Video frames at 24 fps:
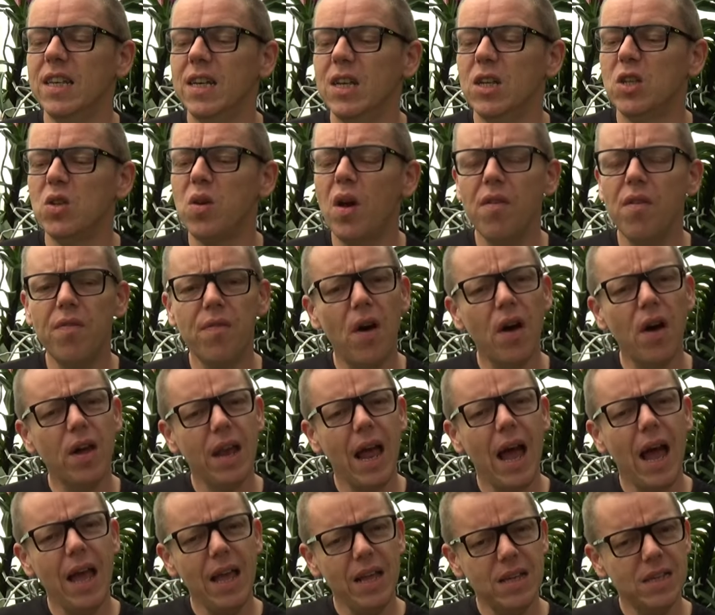So I thought
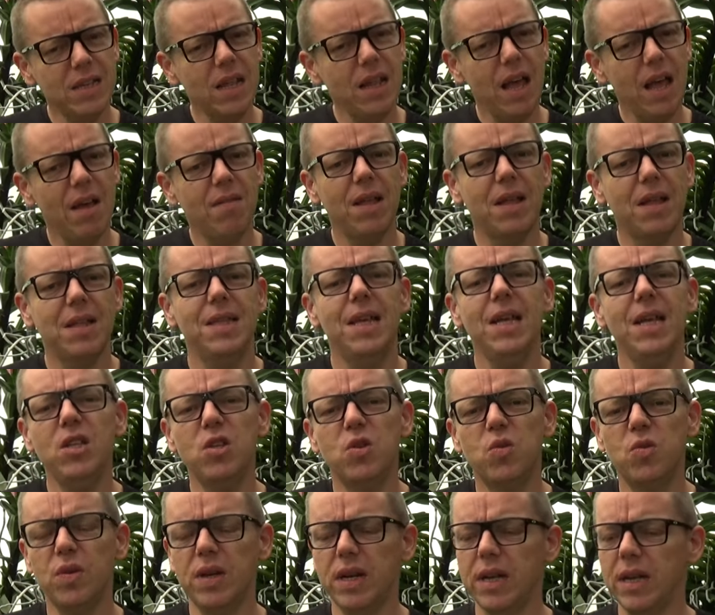I still have the tea
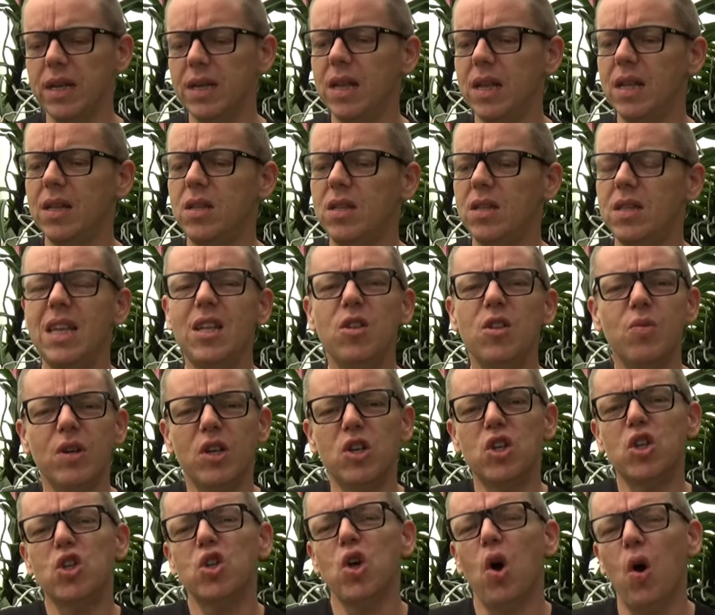tree, the tea tree
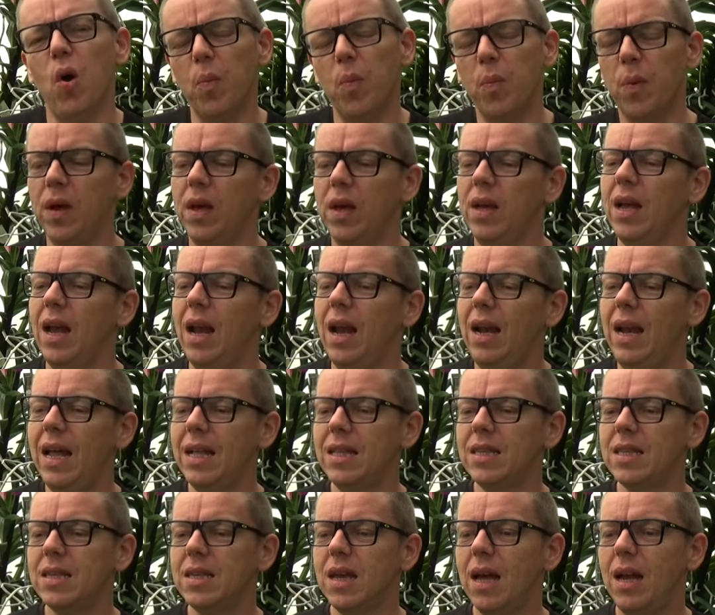soap.
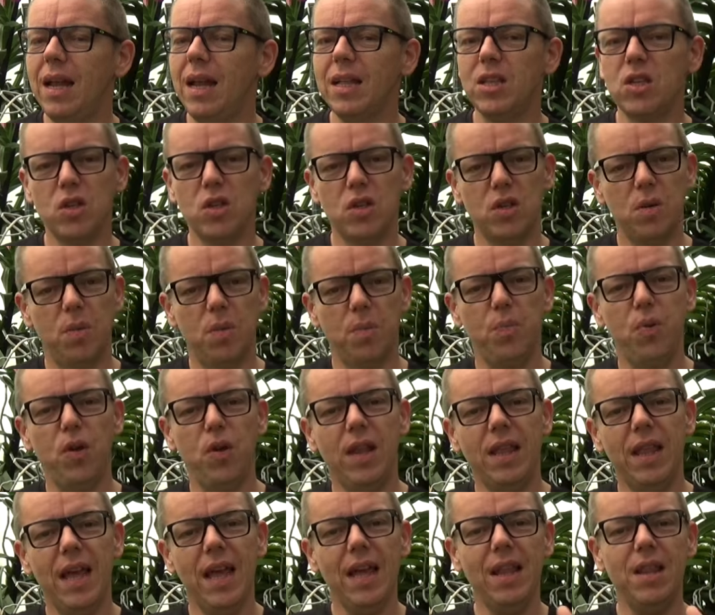Let's uh, let's put
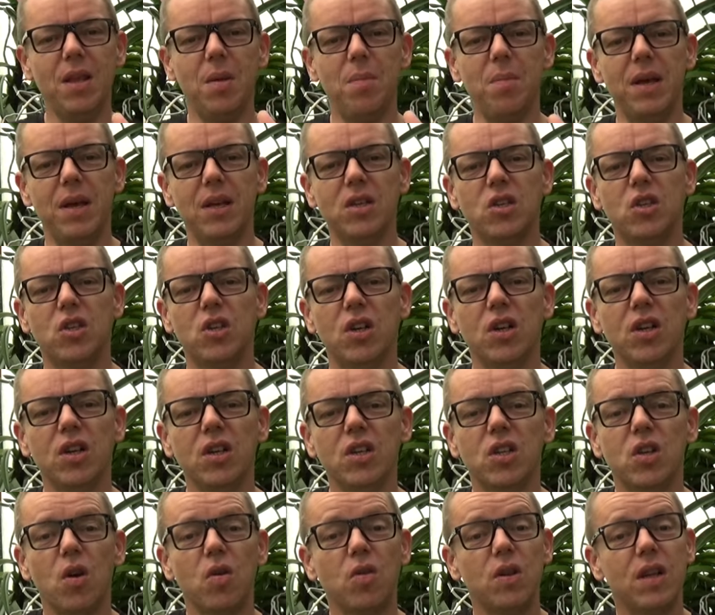it in the mixture
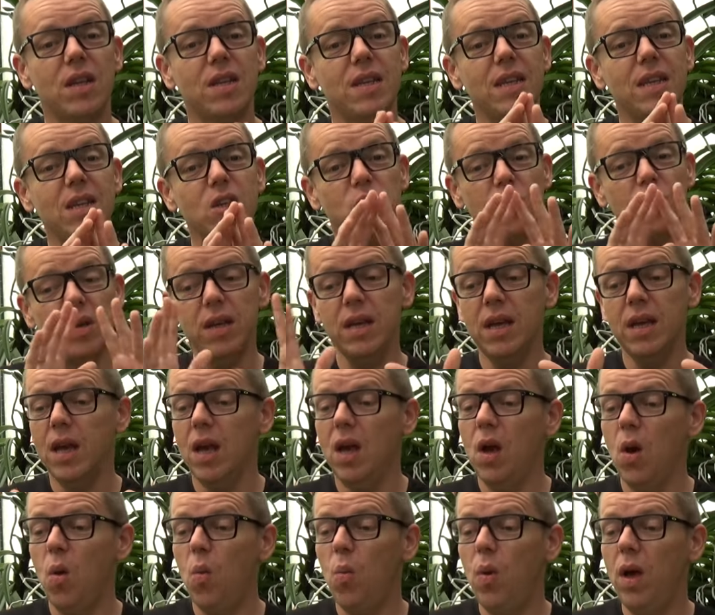so the tea tree
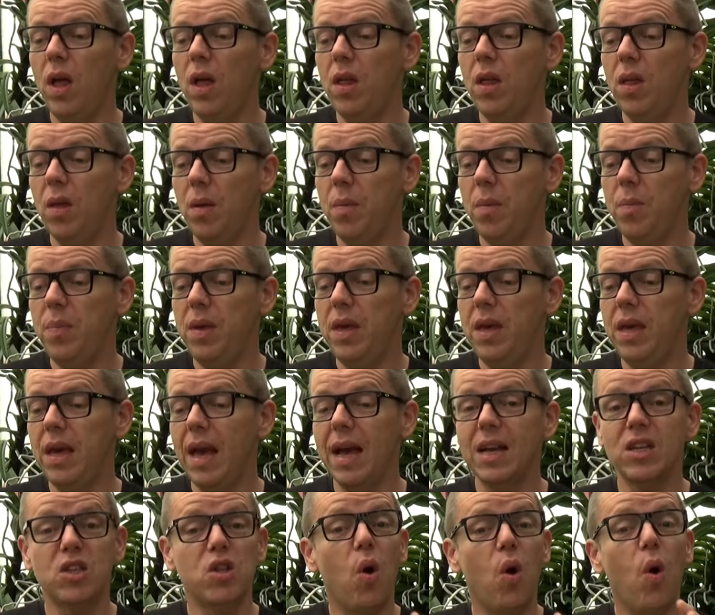will uh, be
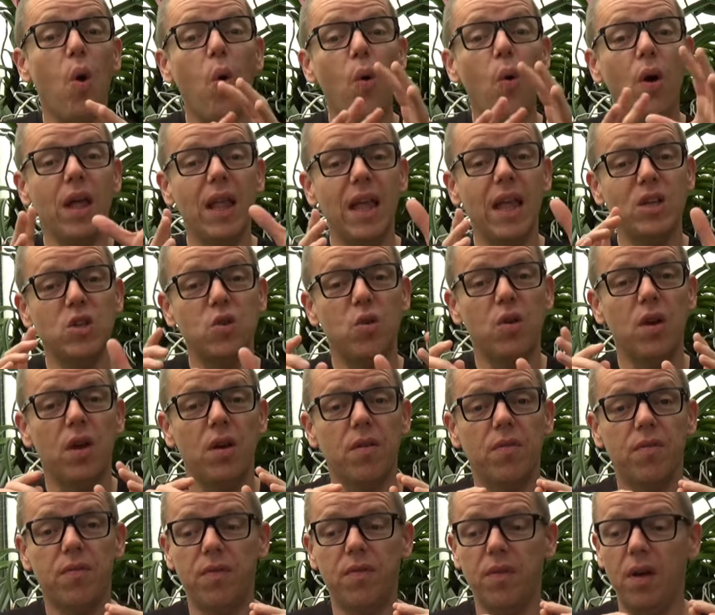as the oil is sort
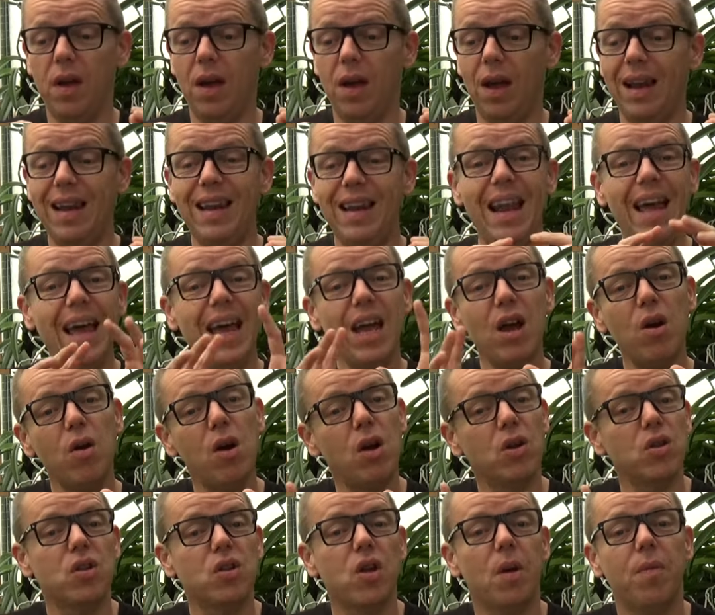of a uh, layer
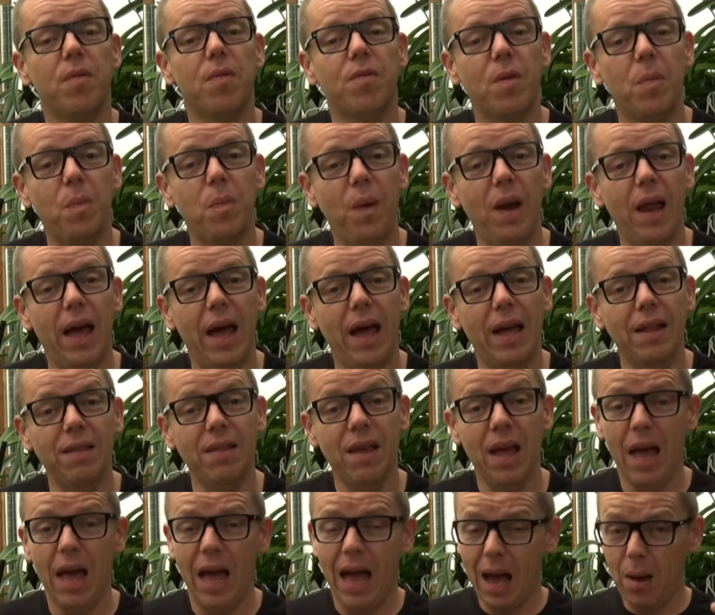on top of the plant
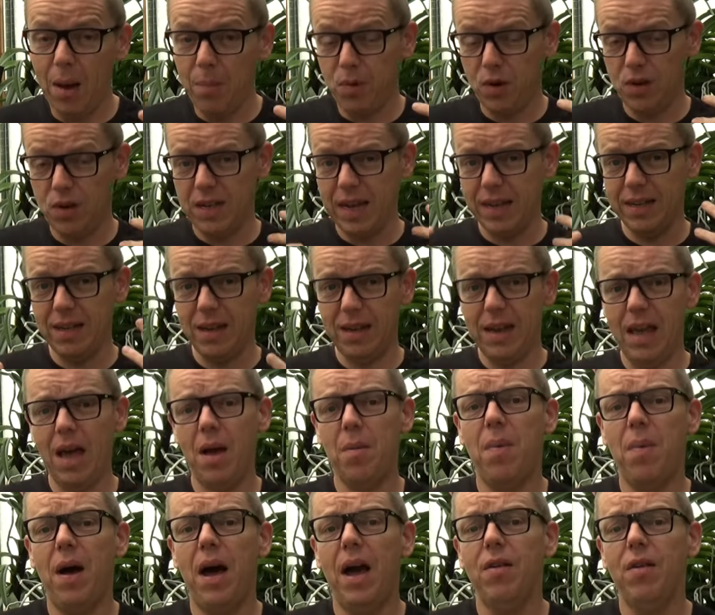and protected
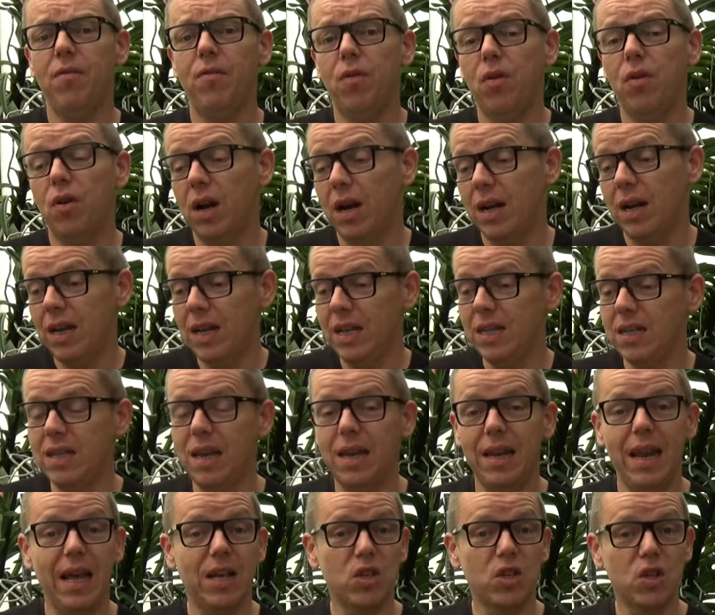thereby for at least the
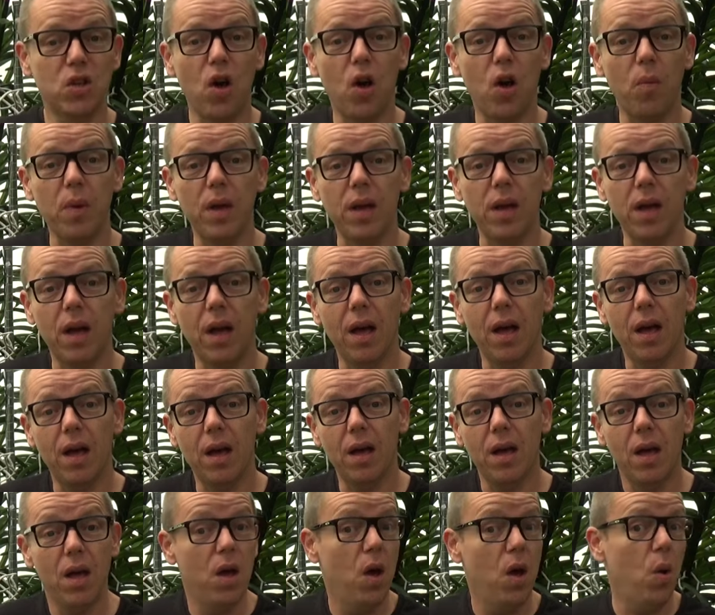next coming uh,
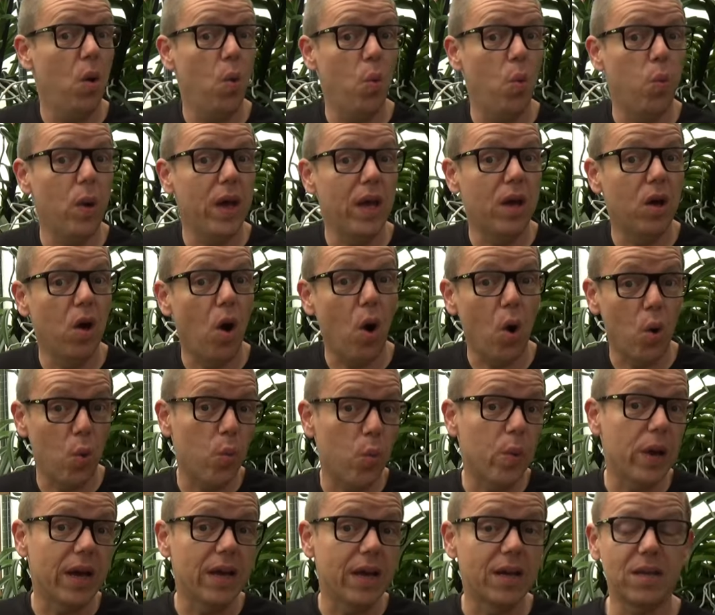week or
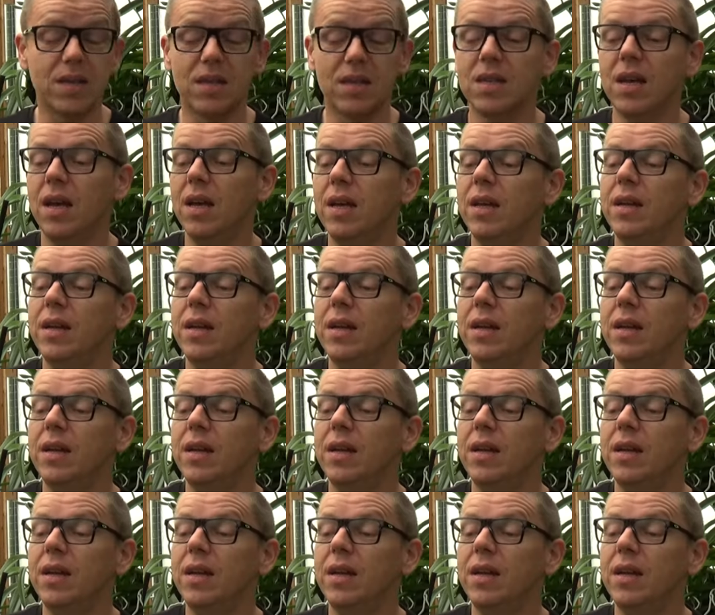weeks.